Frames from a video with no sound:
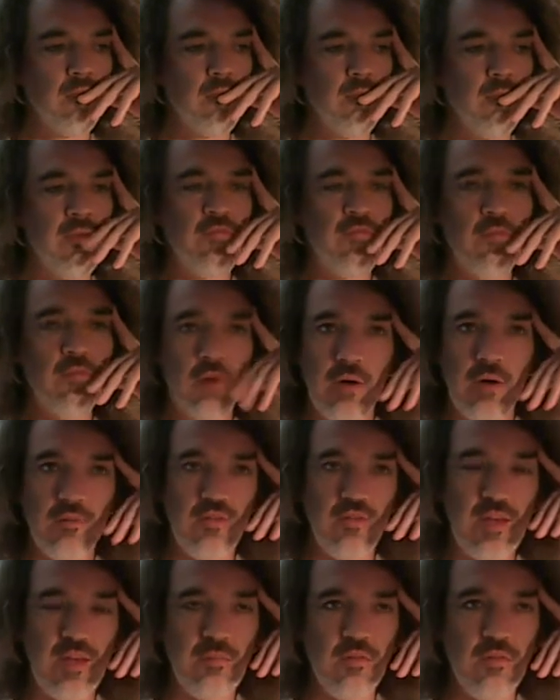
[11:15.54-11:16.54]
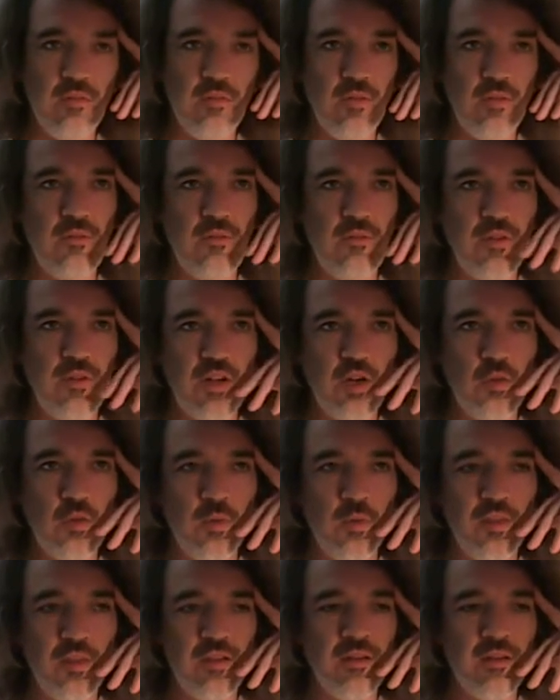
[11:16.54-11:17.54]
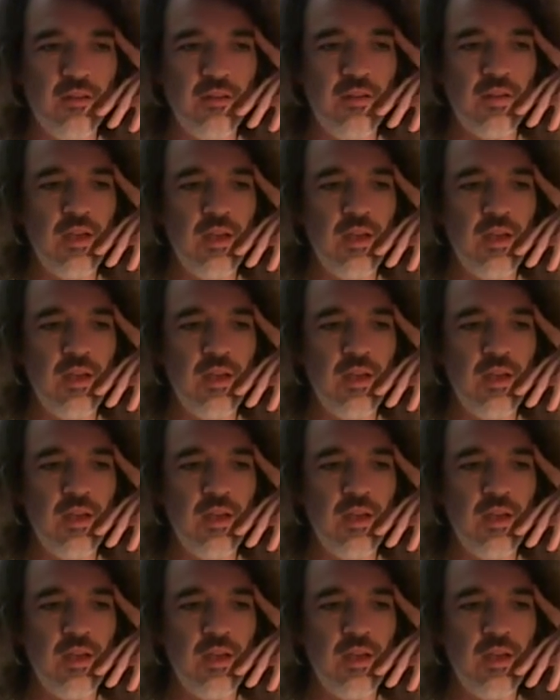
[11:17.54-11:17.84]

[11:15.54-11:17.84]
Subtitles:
before I was absolutely finished with it.